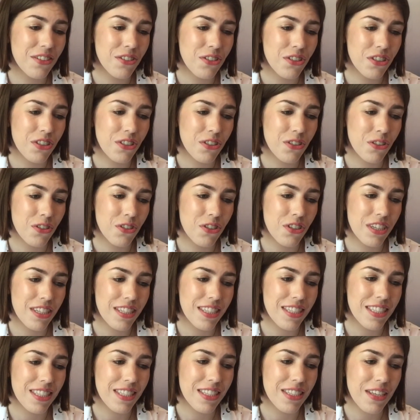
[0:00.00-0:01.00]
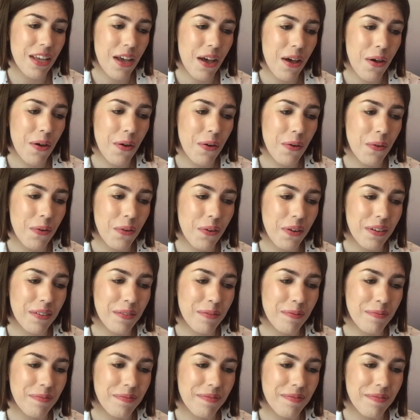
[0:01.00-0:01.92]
She's so